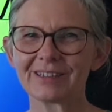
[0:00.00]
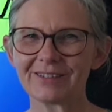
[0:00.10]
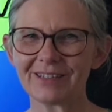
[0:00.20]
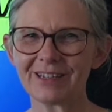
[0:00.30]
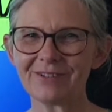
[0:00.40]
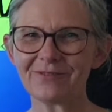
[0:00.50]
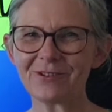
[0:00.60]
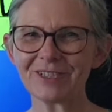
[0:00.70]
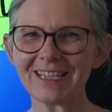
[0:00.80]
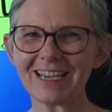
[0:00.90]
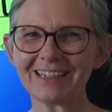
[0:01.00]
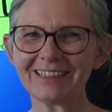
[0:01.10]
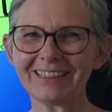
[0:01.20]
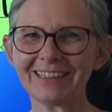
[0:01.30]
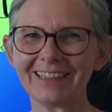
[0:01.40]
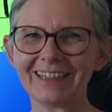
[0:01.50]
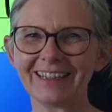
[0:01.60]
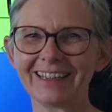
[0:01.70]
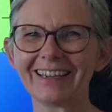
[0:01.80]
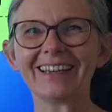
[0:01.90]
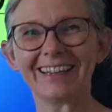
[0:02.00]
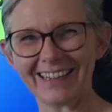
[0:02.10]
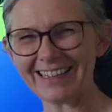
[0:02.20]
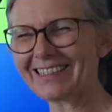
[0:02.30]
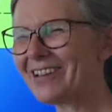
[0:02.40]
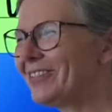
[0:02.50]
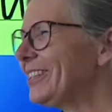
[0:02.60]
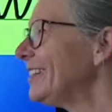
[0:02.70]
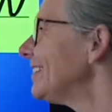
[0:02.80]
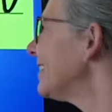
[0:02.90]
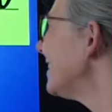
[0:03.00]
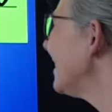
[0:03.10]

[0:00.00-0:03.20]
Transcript: You think you've got it? Let's have a look.